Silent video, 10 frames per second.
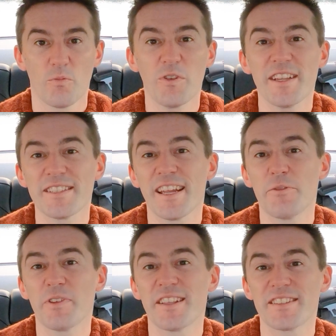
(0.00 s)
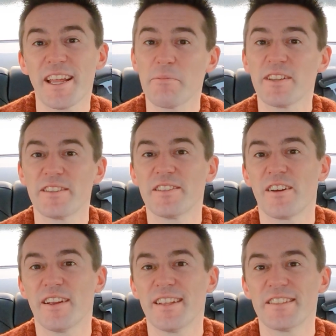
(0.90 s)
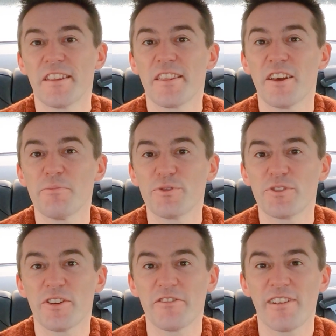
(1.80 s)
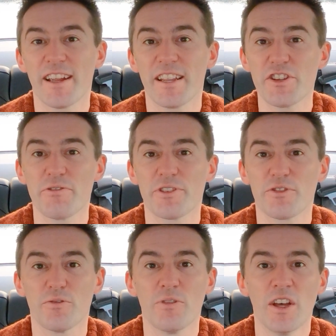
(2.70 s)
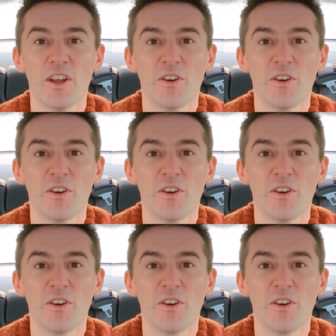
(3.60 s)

What they're saying with this tablet design is the thermals don't create an issue at all,